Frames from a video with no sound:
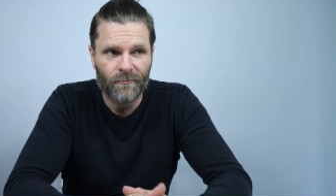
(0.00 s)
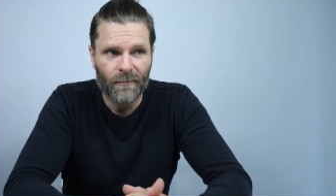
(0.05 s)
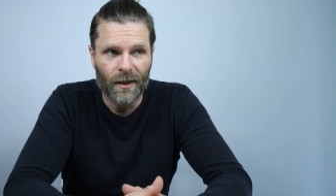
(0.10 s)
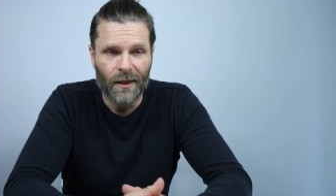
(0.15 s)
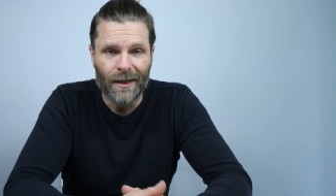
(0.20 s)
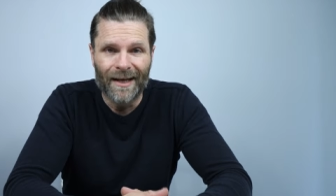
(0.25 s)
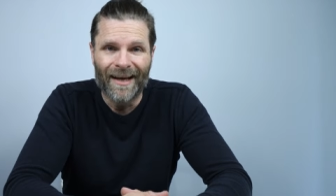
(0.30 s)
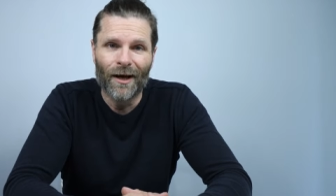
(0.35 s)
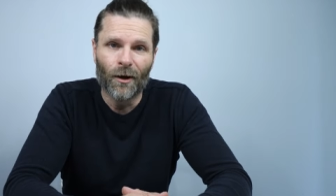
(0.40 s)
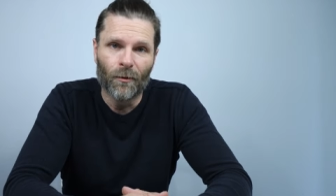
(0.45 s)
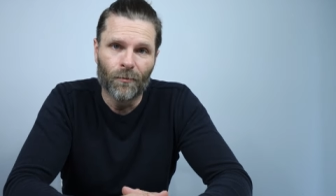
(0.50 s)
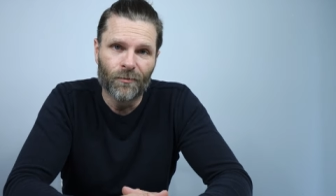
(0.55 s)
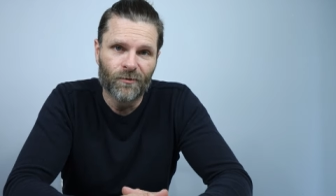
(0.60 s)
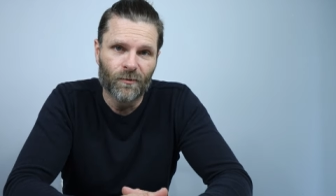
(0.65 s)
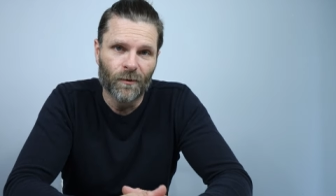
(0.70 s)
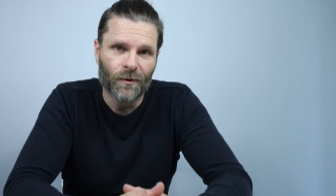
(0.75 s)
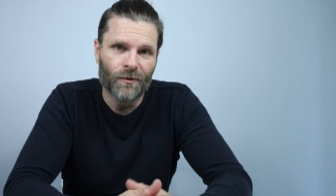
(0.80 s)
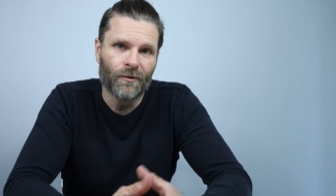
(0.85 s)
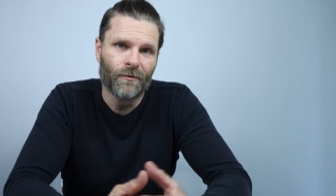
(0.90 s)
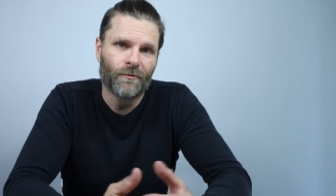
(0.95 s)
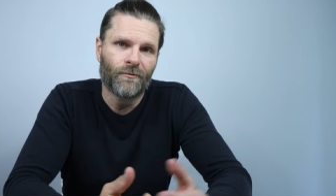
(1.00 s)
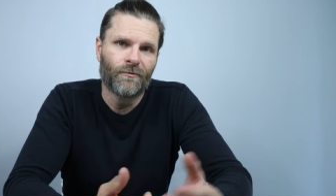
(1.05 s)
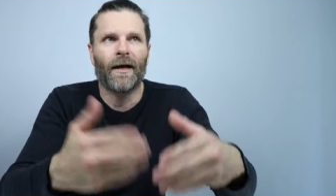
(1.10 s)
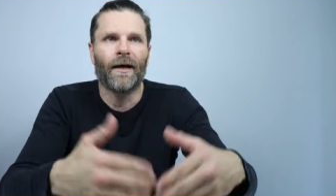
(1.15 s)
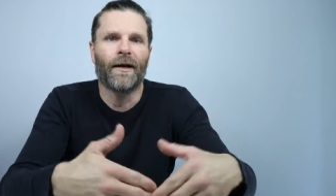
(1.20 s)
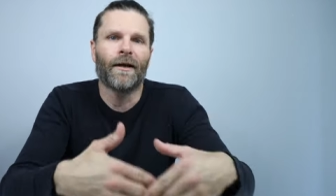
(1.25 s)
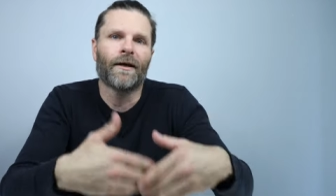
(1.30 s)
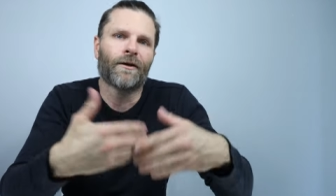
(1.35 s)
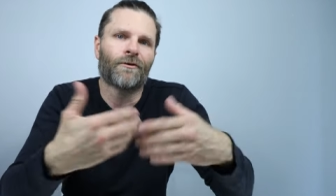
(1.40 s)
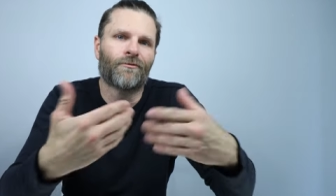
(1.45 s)
it helps with the
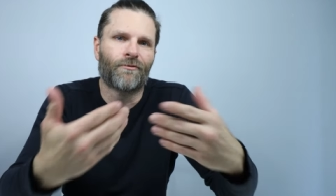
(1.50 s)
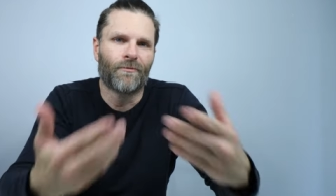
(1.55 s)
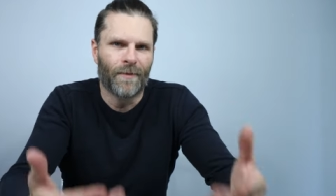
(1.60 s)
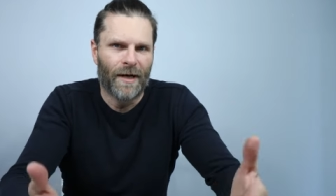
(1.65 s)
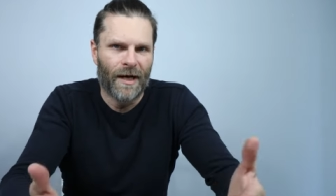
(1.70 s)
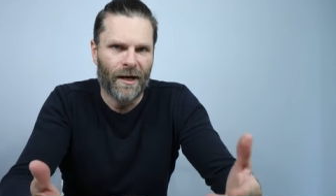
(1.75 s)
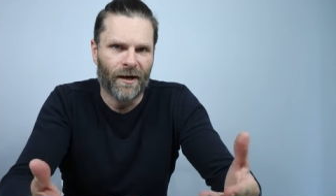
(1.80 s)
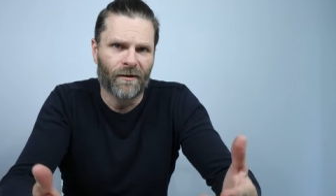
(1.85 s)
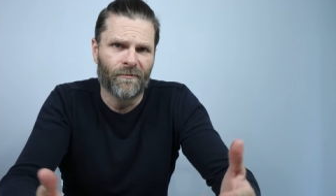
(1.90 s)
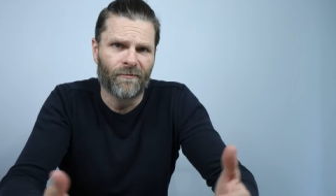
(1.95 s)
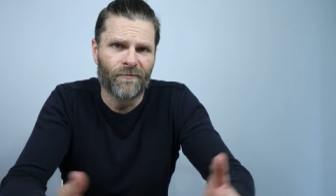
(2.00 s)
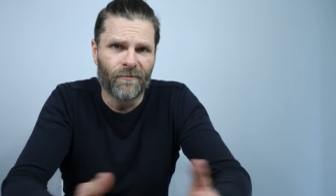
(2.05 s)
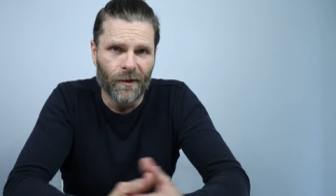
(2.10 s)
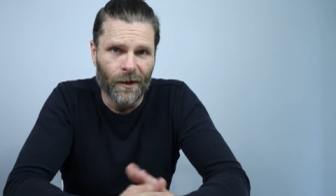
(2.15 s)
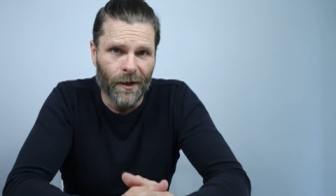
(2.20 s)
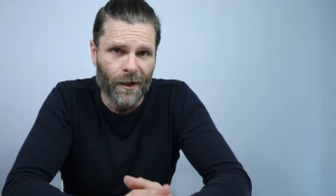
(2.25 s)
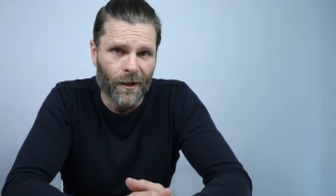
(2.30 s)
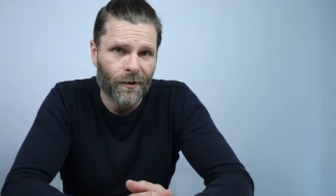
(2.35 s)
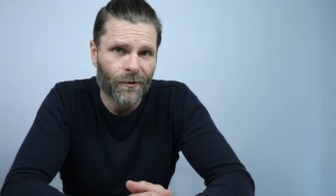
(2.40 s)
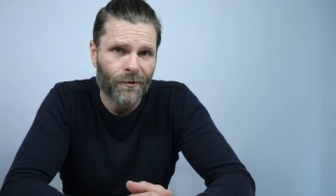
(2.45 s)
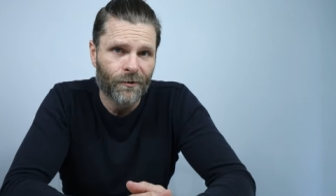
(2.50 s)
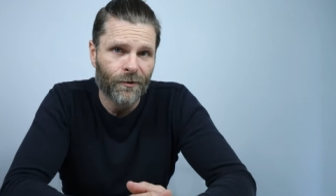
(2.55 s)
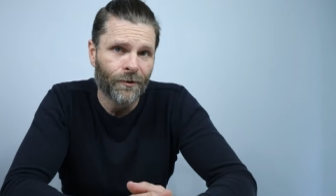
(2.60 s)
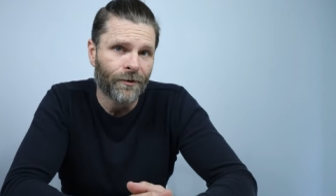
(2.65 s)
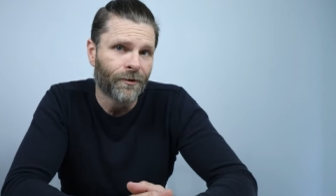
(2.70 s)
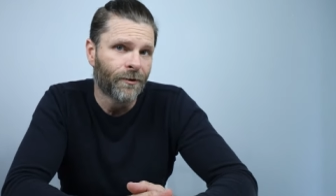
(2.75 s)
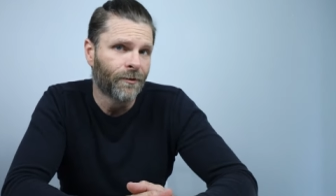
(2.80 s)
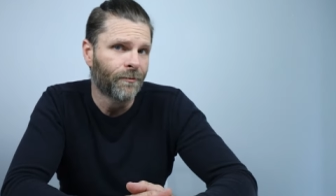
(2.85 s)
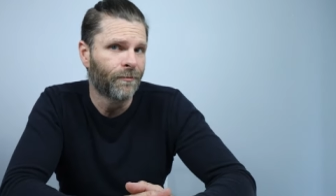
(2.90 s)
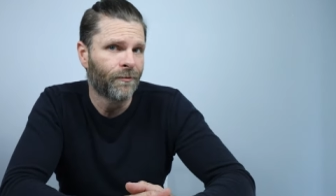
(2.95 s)
adding a dramatic flair to
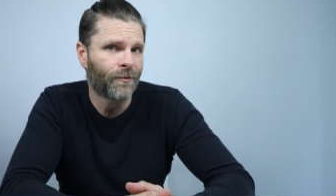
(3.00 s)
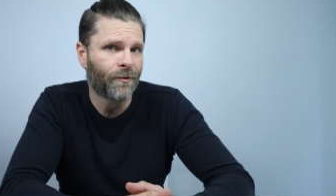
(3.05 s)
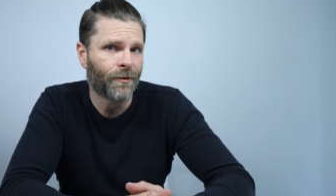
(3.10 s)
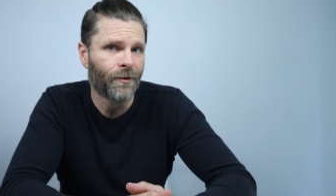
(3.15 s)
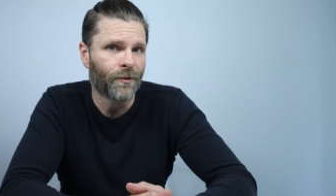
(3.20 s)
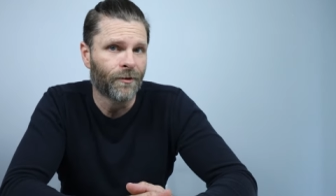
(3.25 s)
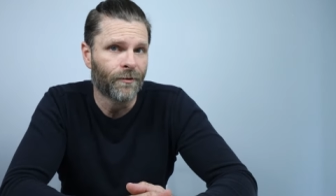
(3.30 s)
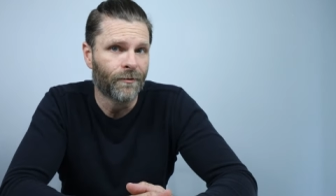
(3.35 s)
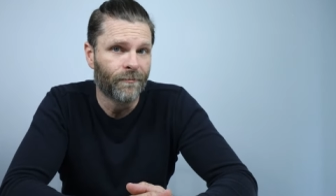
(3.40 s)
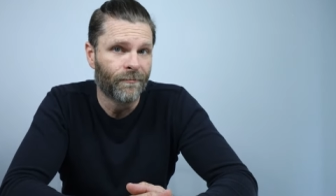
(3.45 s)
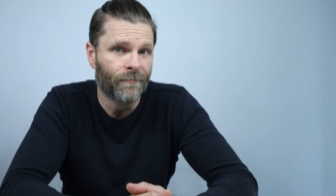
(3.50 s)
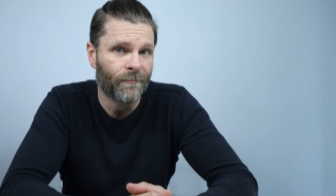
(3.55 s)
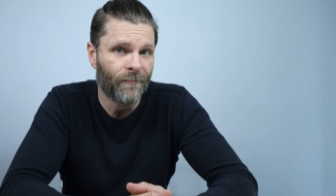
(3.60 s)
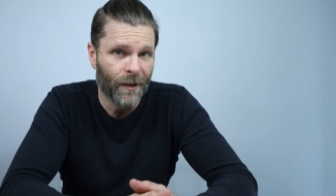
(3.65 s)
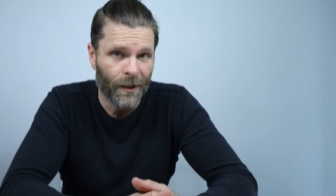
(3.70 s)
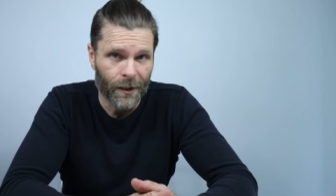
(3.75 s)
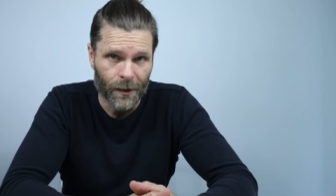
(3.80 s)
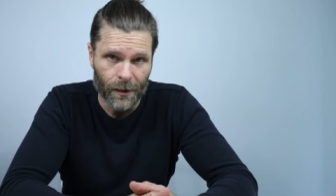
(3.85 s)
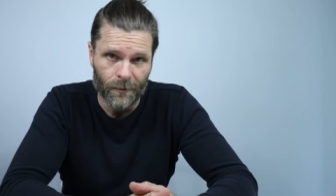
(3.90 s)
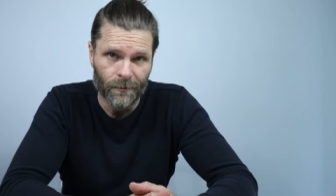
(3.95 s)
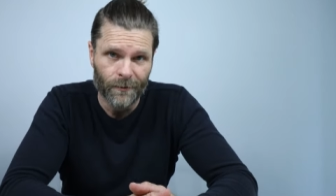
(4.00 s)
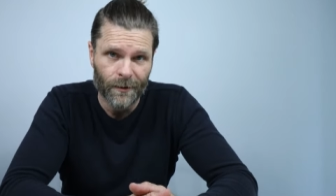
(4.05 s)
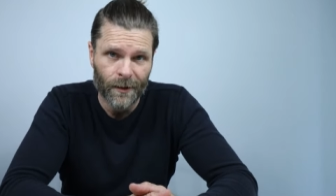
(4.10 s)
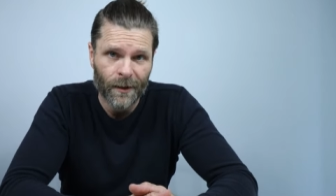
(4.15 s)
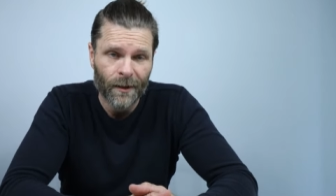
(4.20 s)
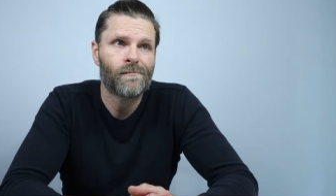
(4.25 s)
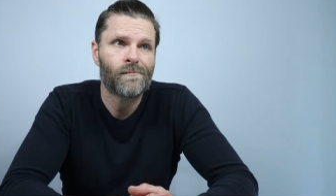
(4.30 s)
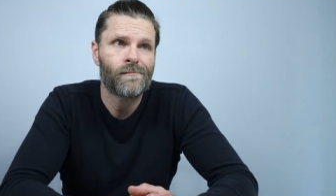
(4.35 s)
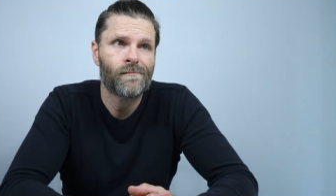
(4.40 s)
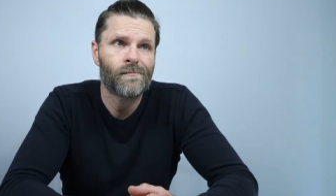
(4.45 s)
your video.
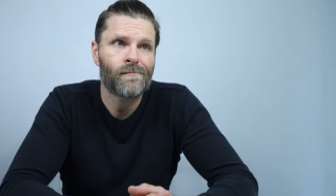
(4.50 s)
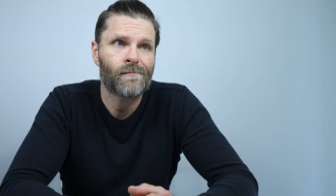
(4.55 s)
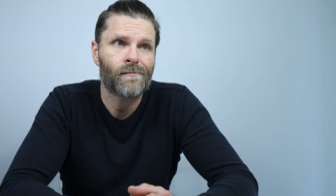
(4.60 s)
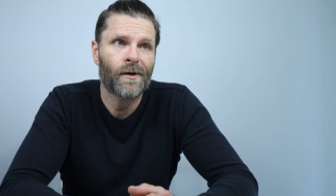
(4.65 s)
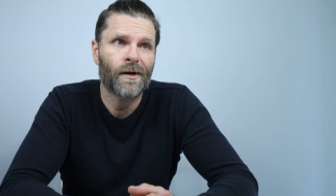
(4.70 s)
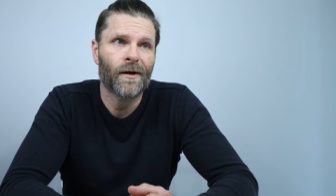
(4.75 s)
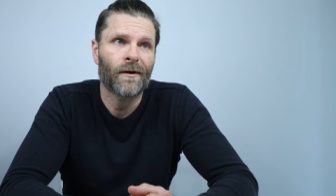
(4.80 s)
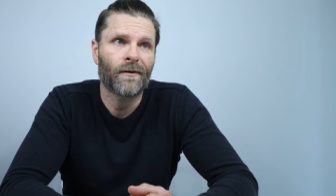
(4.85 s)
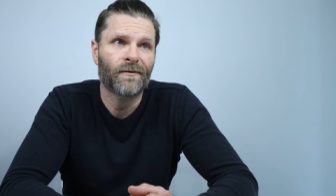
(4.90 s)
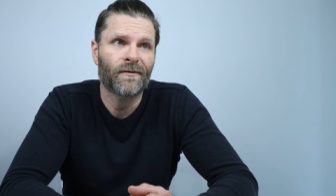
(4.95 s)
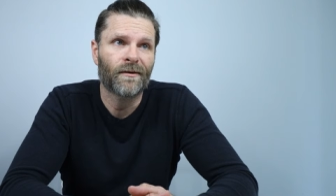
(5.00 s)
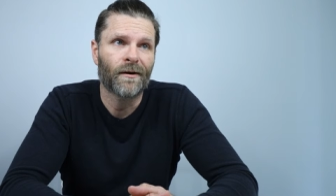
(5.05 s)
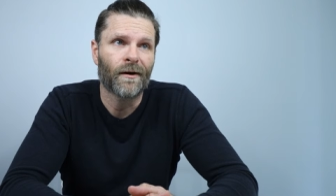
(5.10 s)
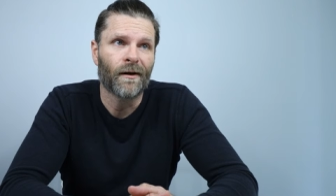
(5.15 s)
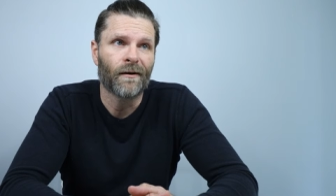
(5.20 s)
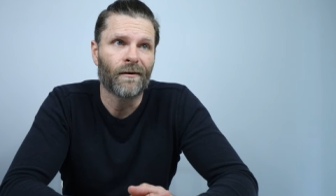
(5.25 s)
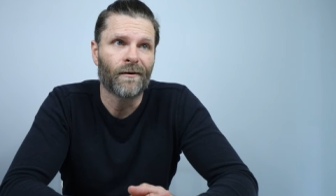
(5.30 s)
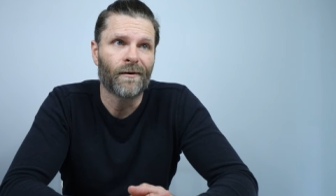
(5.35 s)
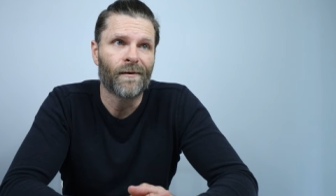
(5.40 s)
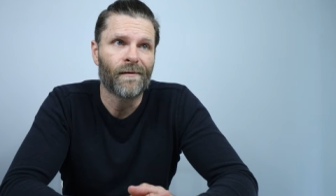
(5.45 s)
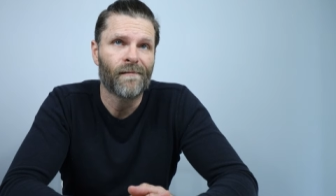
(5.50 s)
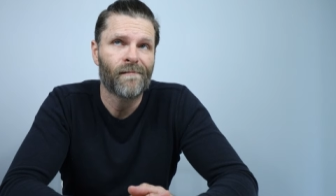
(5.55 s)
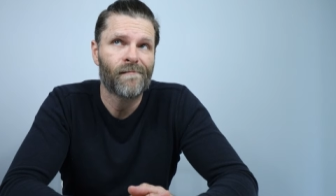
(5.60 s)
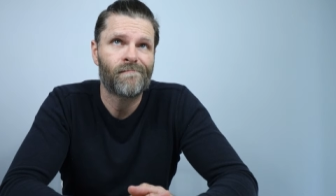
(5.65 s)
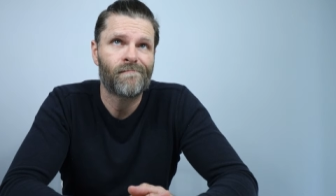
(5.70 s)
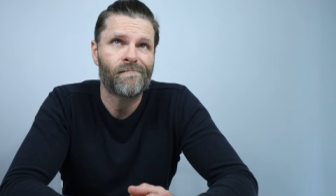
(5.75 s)
What else did I